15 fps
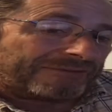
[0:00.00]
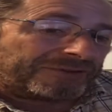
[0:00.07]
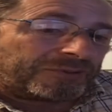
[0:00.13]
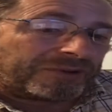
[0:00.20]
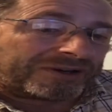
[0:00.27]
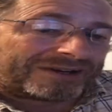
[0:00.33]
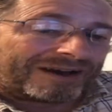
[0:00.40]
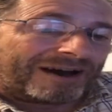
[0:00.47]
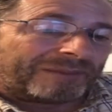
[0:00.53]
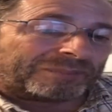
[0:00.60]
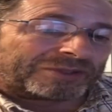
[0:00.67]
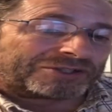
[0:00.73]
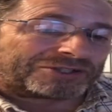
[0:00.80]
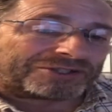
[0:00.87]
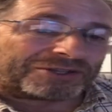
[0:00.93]
you
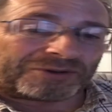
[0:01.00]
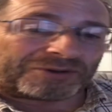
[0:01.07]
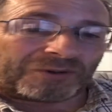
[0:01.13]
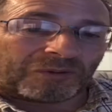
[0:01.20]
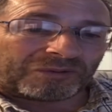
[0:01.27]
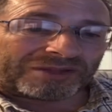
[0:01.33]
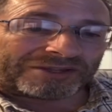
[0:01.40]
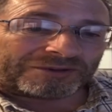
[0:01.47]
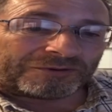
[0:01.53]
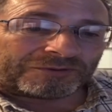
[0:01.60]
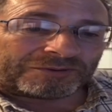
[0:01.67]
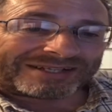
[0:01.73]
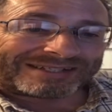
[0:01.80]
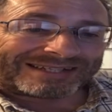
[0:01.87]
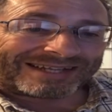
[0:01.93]
accomplished the goal that
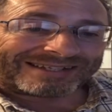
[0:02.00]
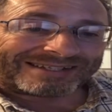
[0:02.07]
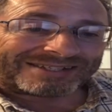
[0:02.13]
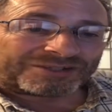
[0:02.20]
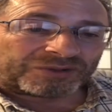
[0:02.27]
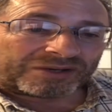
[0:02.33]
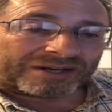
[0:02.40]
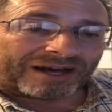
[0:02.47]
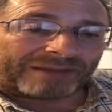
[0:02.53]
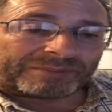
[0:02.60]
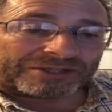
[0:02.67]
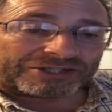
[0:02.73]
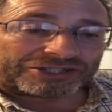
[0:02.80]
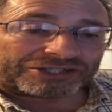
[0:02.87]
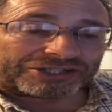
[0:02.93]
you intended to
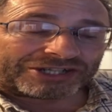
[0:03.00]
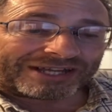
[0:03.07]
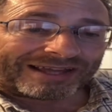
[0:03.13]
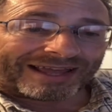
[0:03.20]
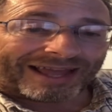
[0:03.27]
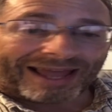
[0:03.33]
accomplish?